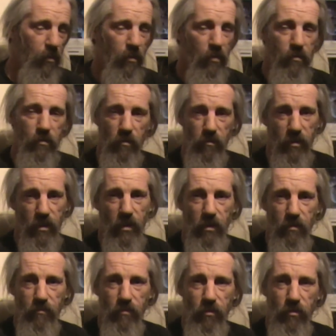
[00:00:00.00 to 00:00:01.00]
So yeah,
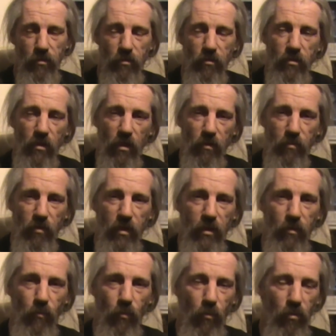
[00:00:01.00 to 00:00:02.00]
you should celebrate
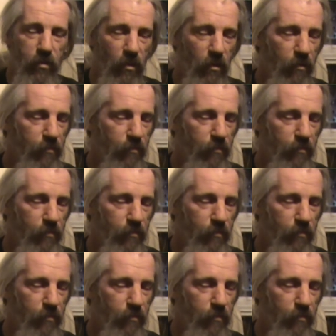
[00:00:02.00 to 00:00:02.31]
your water.